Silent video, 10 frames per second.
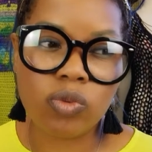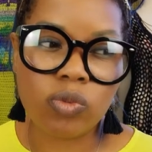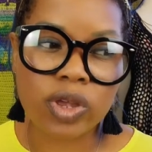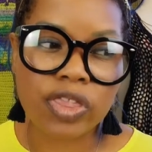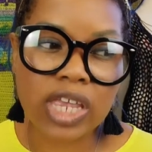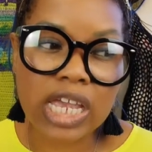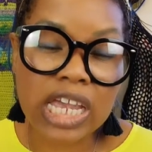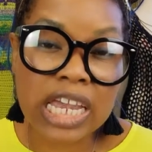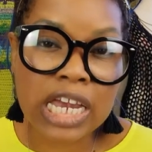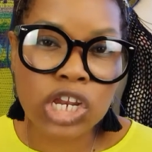with
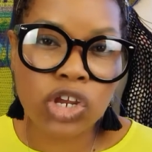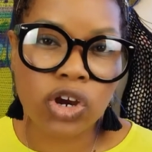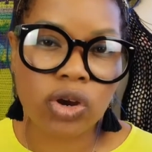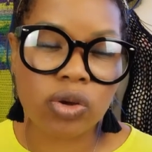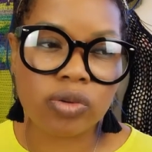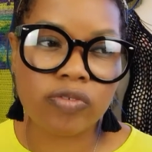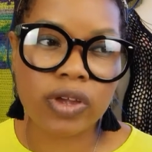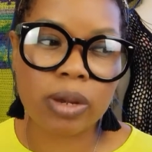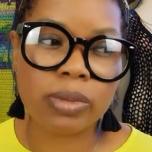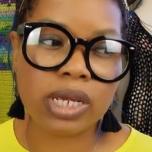within your own
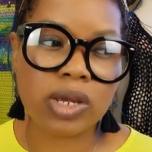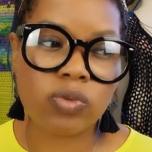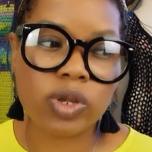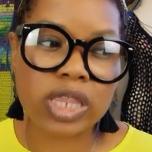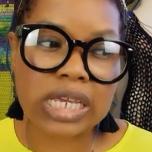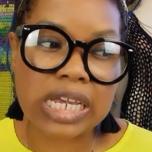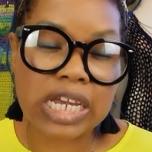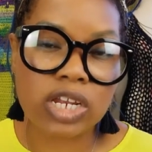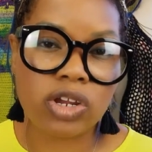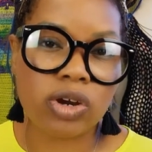family and
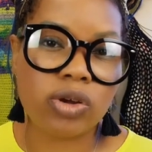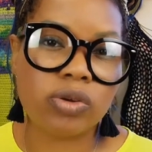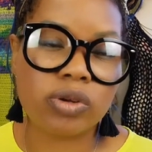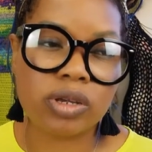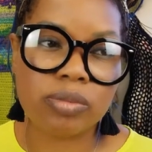within your own